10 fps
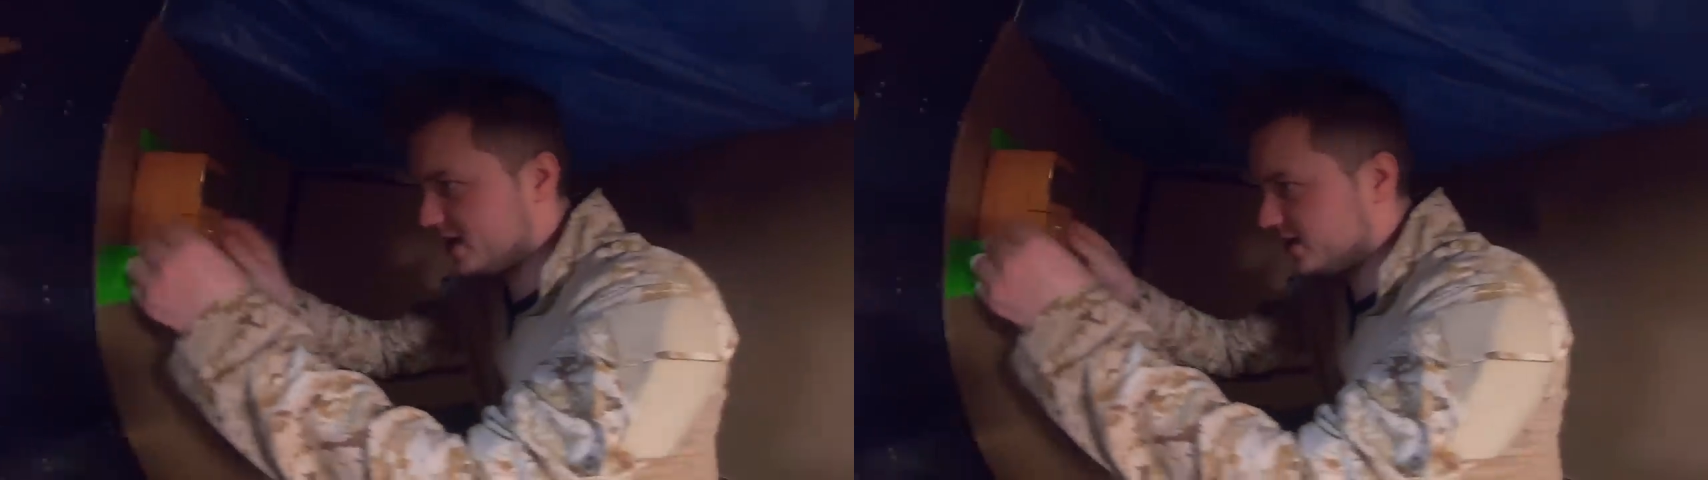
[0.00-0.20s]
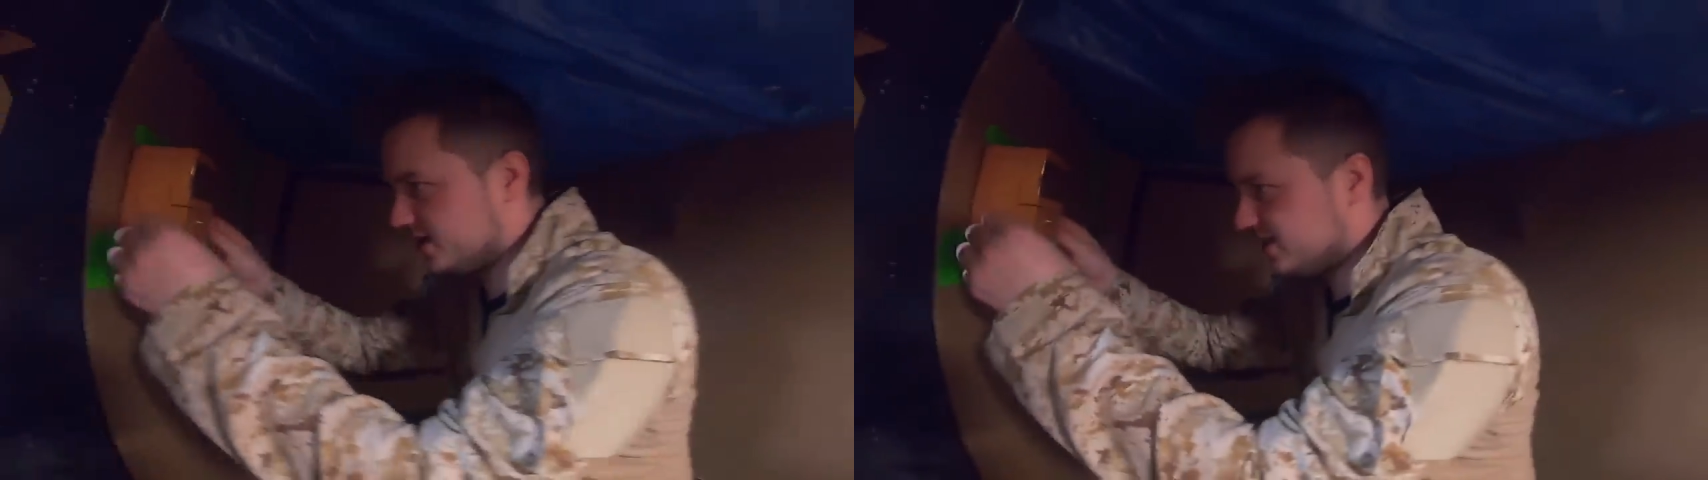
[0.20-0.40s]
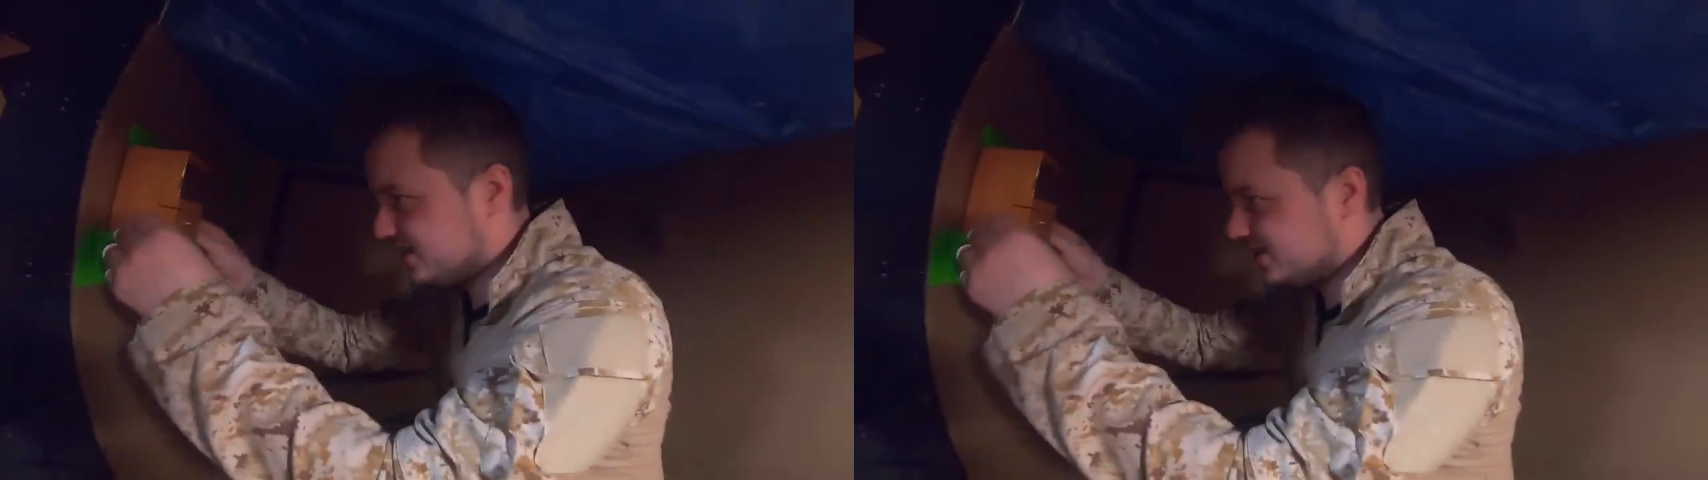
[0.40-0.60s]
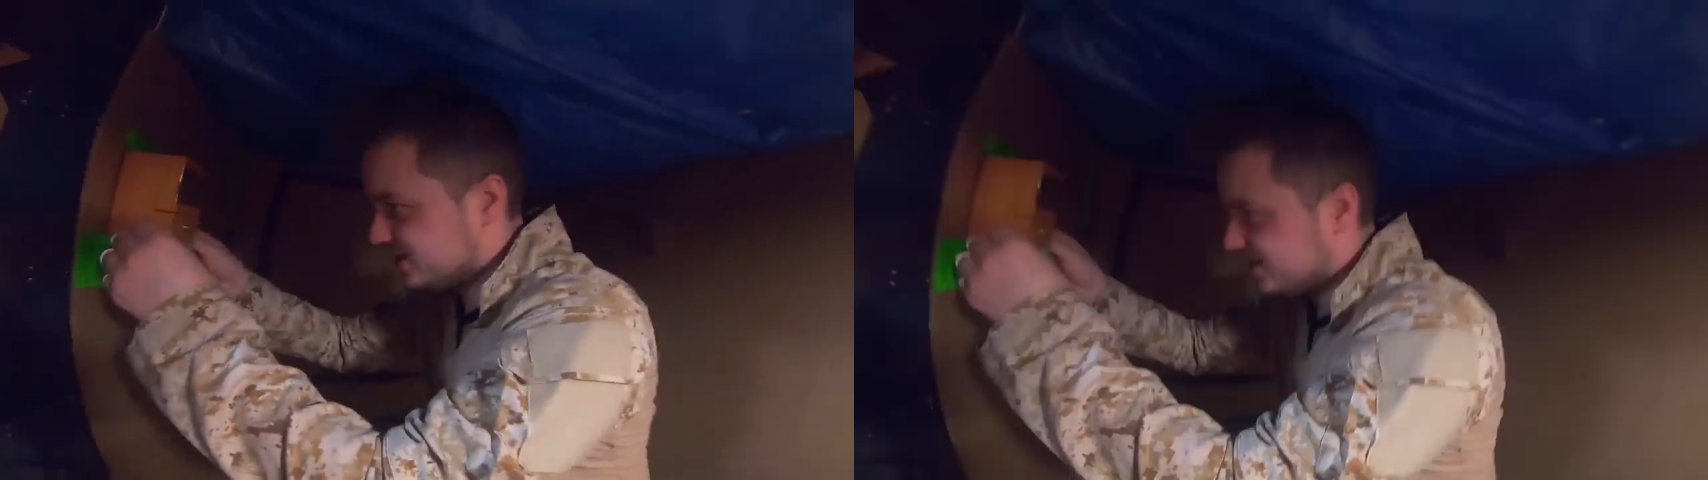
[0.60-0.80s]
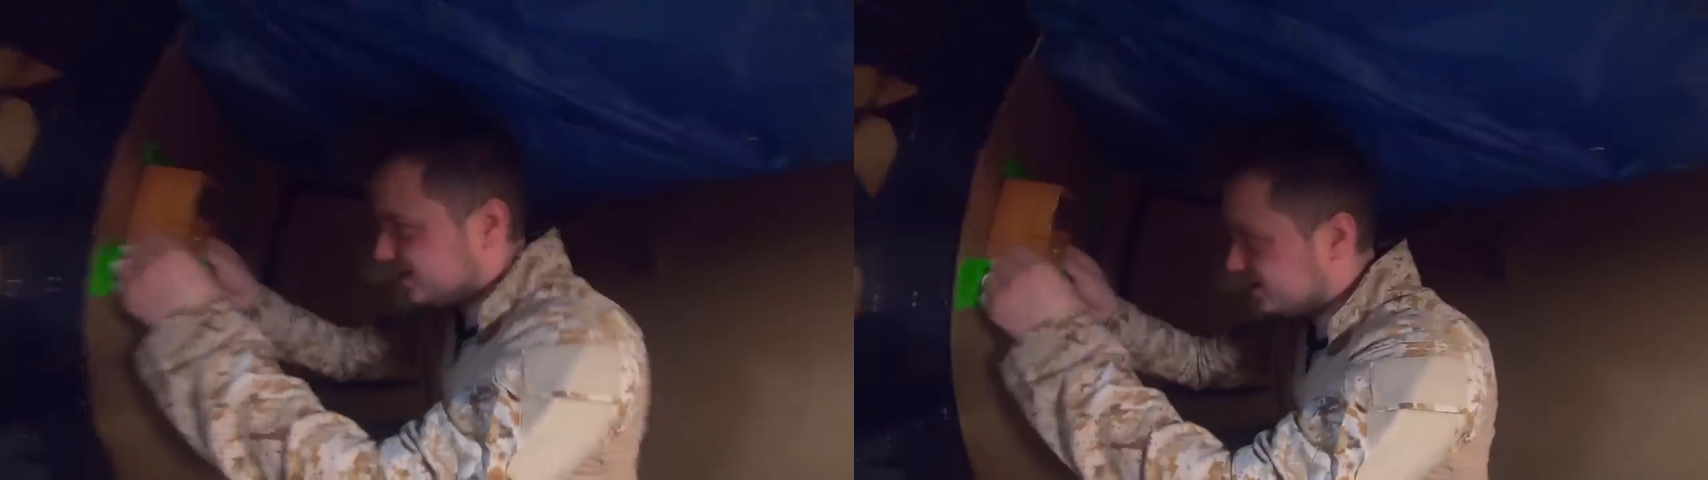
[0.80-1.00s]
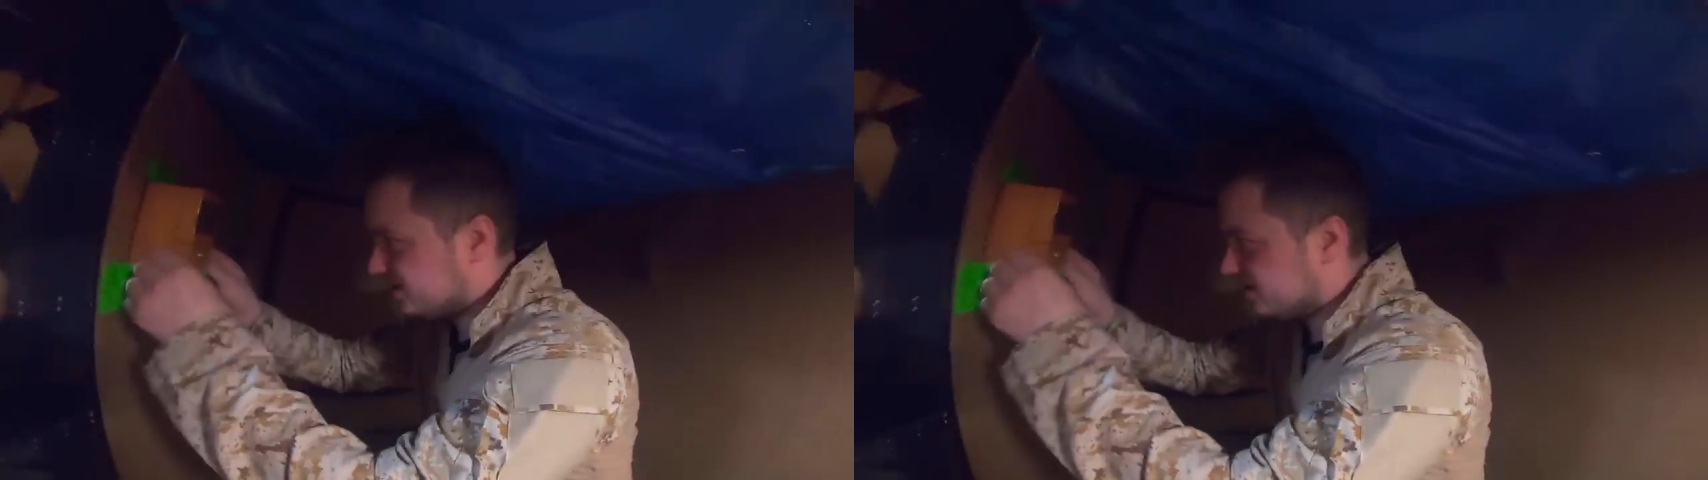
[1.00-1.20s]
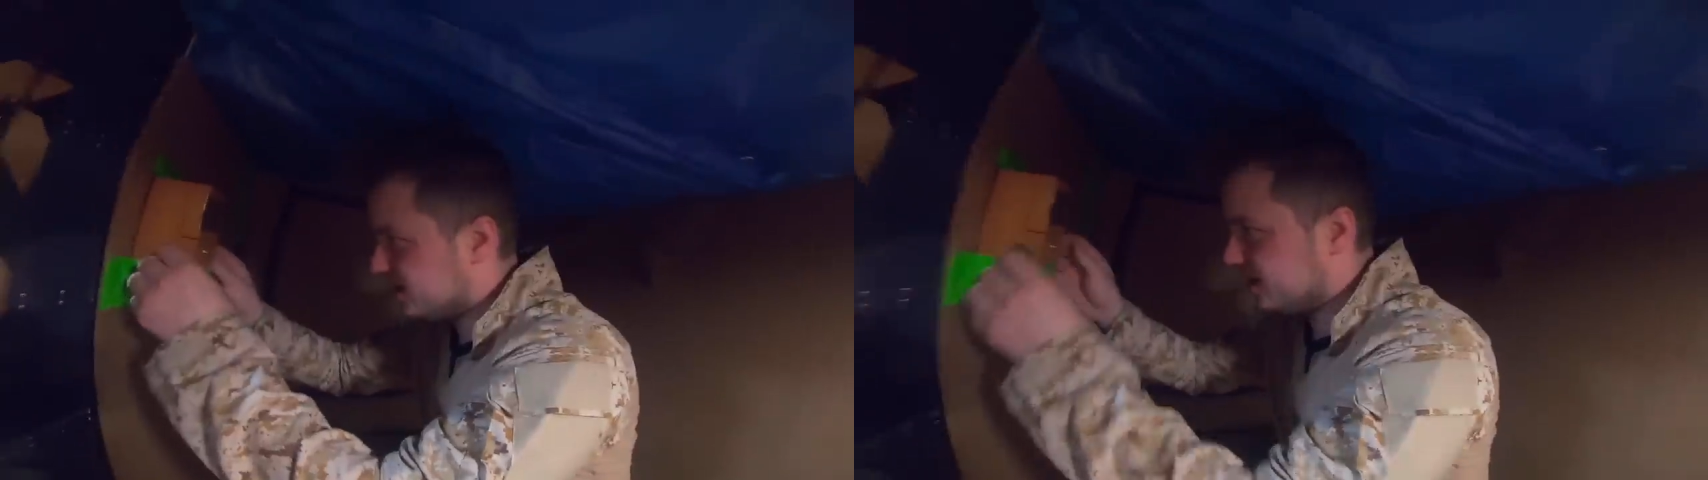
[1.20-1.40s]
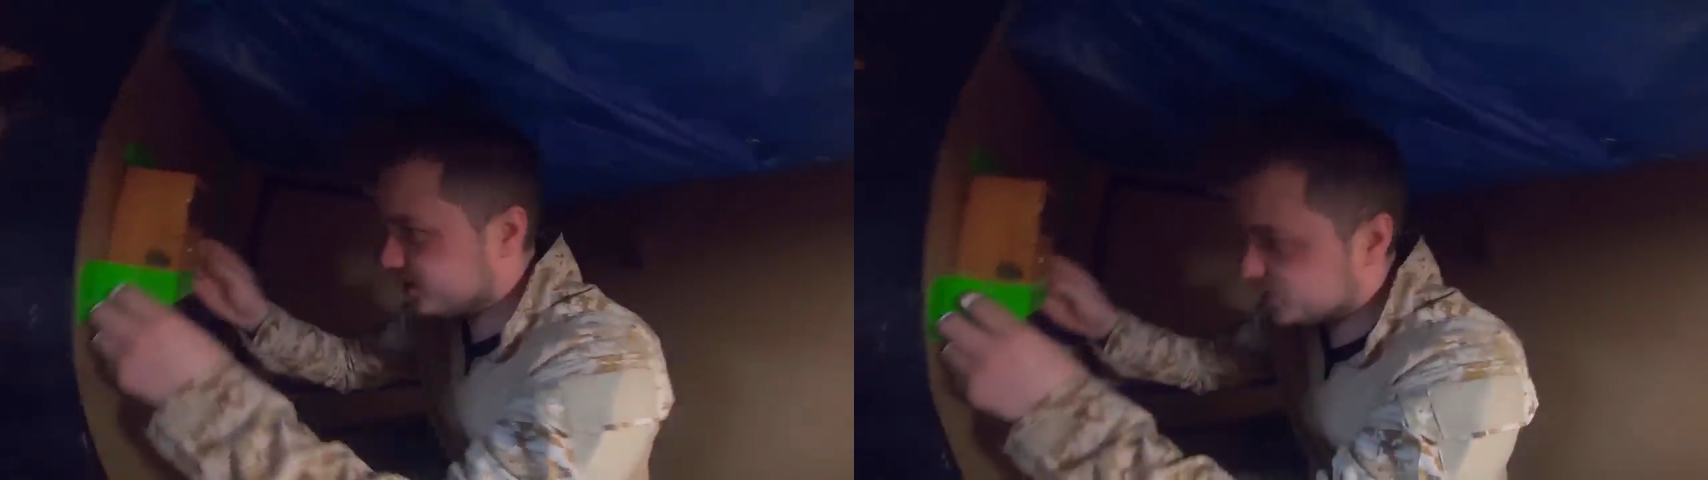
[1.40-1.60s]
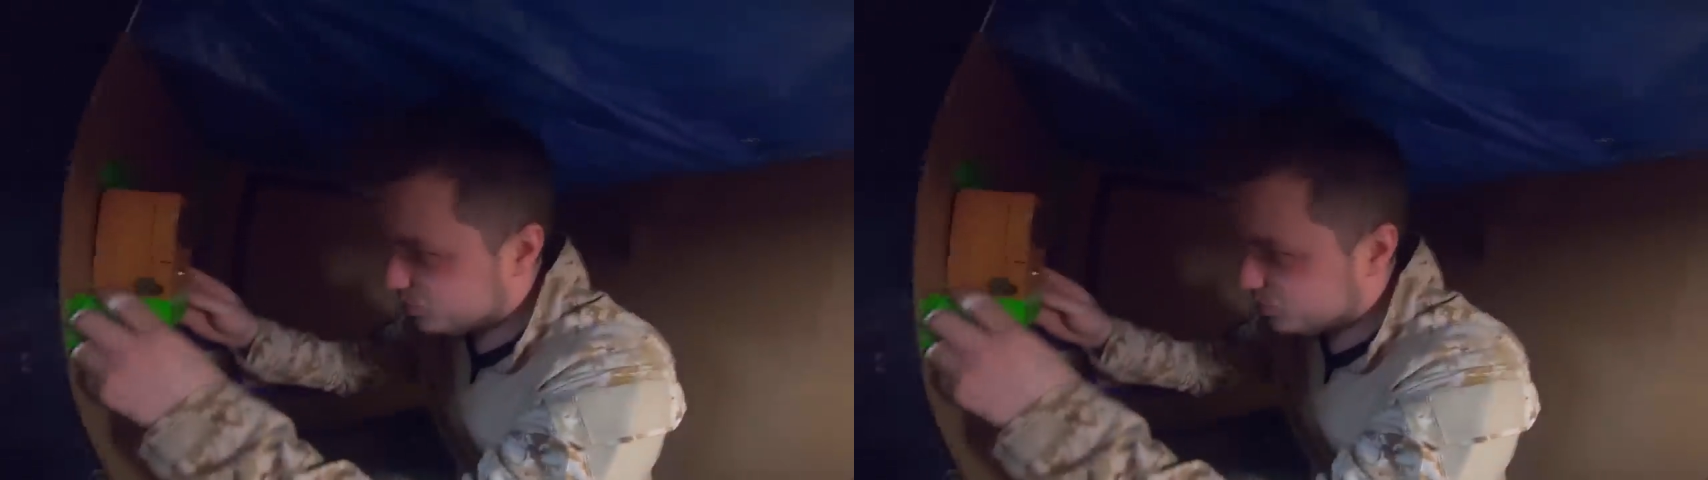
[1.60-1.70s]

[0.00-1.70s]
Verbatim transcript: it. Aliens